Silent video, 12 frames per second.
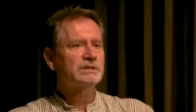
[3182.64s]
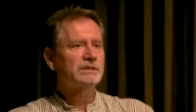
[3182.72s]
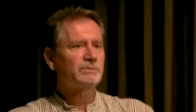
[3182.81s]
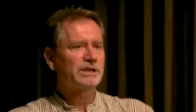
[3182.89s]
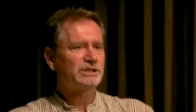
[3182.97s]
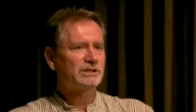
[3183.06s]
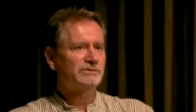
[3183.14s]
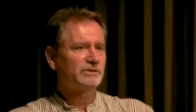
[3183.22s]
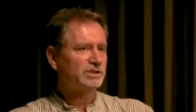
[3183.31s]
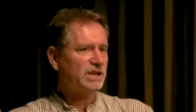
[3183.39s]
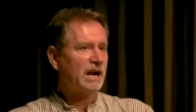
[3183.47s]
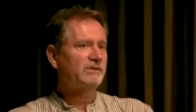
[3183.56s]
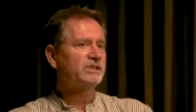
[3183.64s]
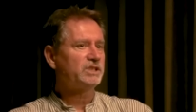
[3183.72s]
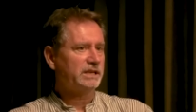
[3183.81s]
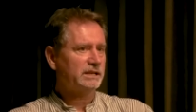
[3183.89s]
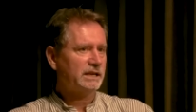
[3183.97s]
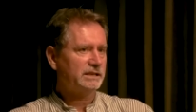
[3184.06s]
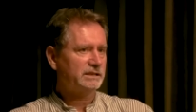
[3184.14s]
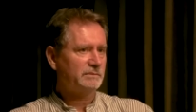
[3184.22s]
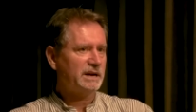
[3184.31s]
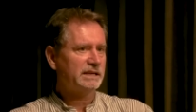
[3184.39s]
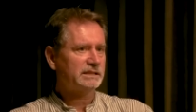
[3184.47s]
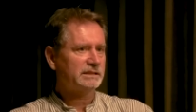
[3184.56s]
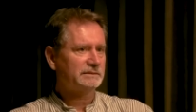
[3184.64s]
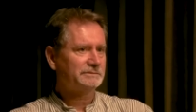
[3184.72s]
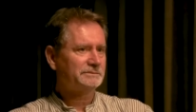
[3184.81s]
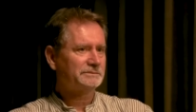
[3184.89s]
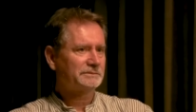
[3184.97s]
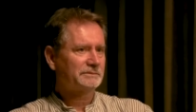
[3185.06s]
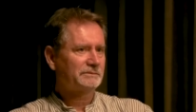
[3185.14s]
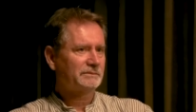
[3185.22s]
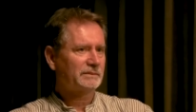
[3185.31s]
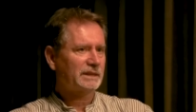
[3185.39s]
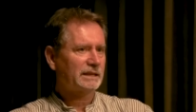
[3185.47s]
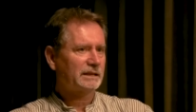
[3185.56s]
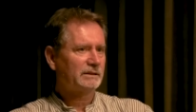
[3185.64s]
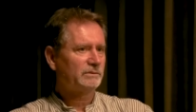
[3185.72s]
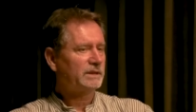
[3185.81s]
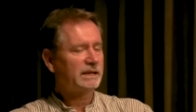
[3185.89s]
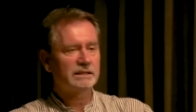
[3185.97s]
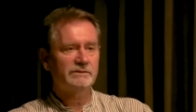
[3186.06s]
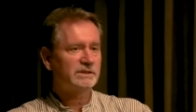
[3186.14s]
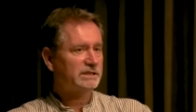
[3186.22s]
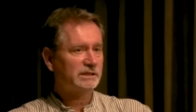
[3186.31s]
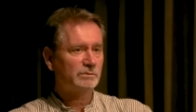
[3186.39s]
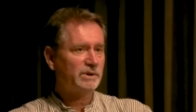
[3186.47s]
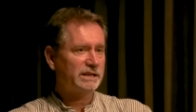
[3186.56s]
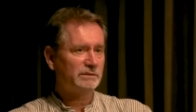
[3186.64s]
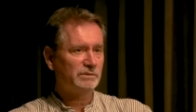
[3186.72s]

celebration for Charaji as the master. They'd never celebrated